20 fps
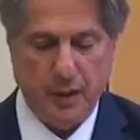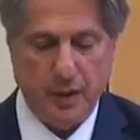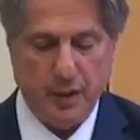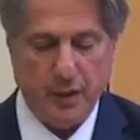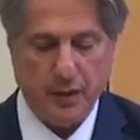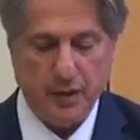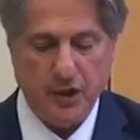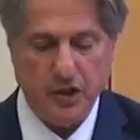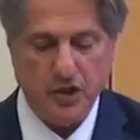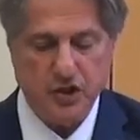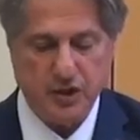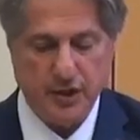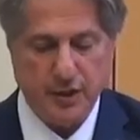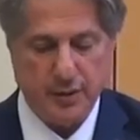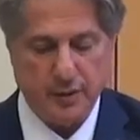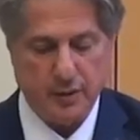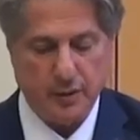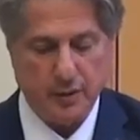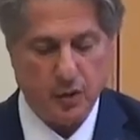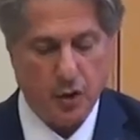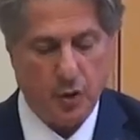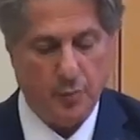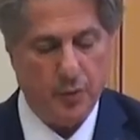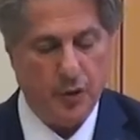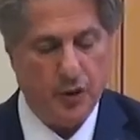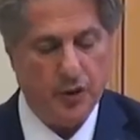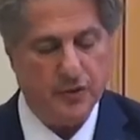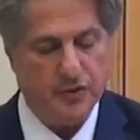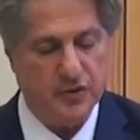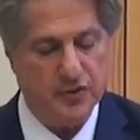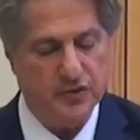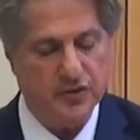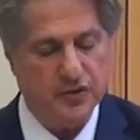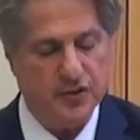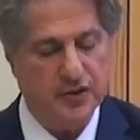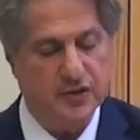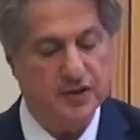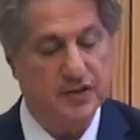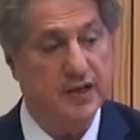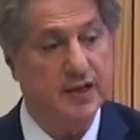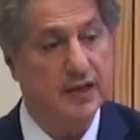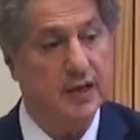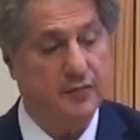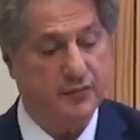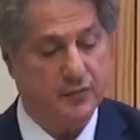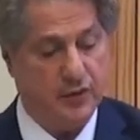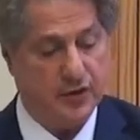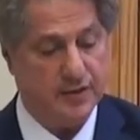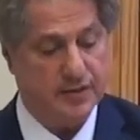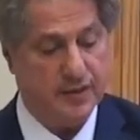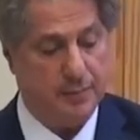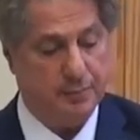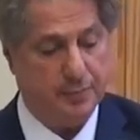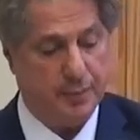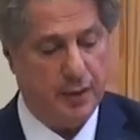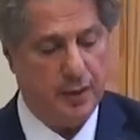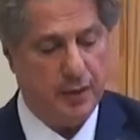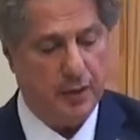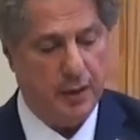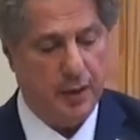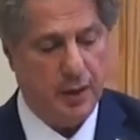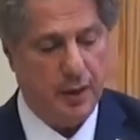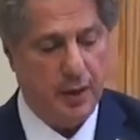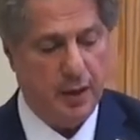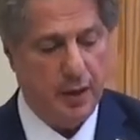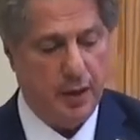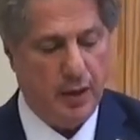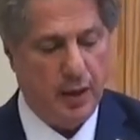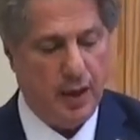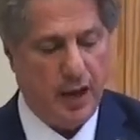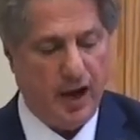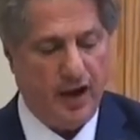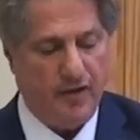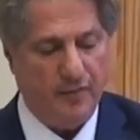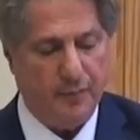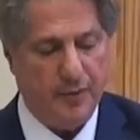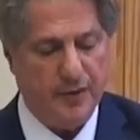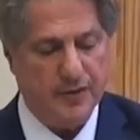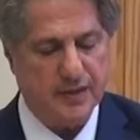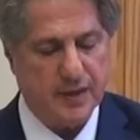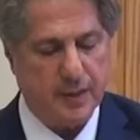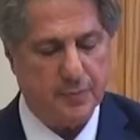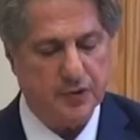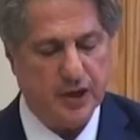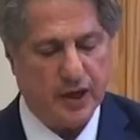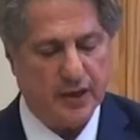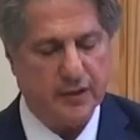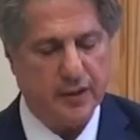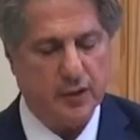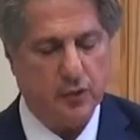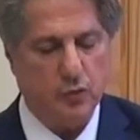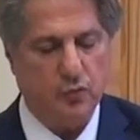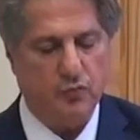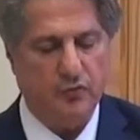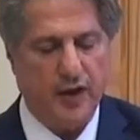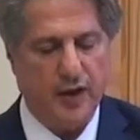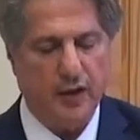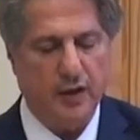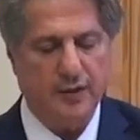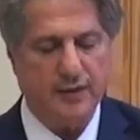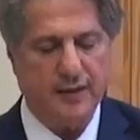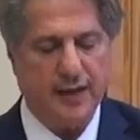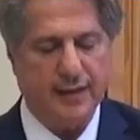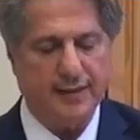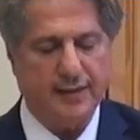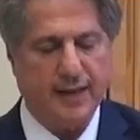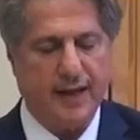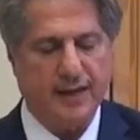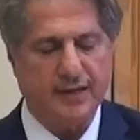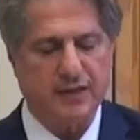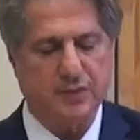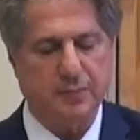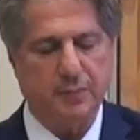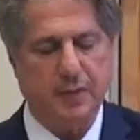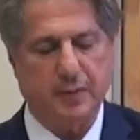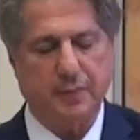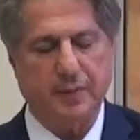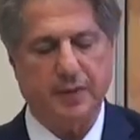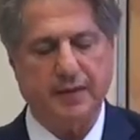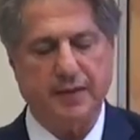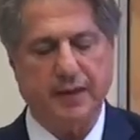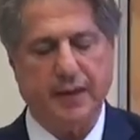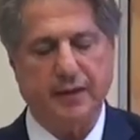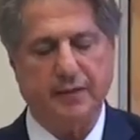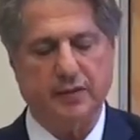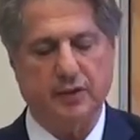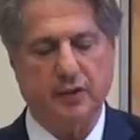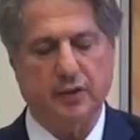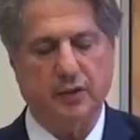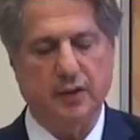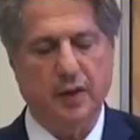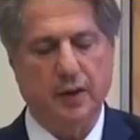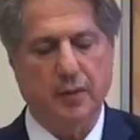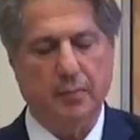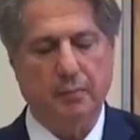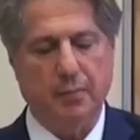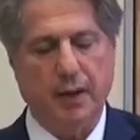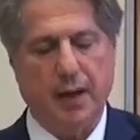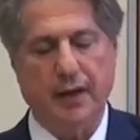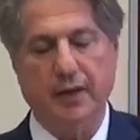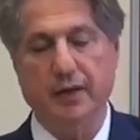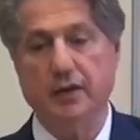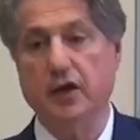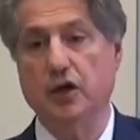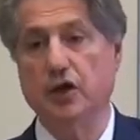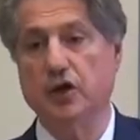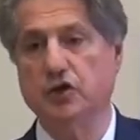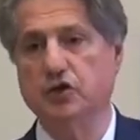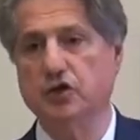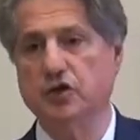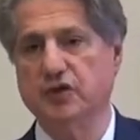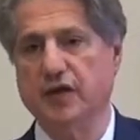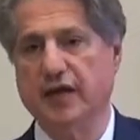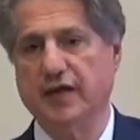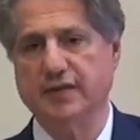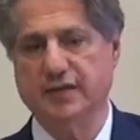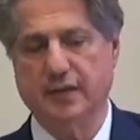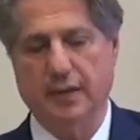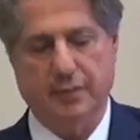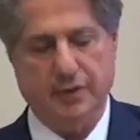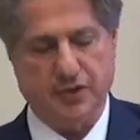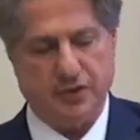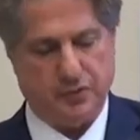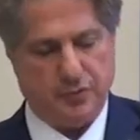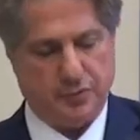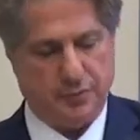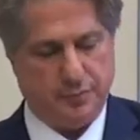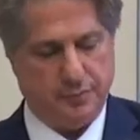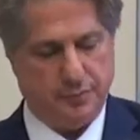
Christian communities in Syria, for example, have been subjected to violent attacks perpetrated by religious extremists.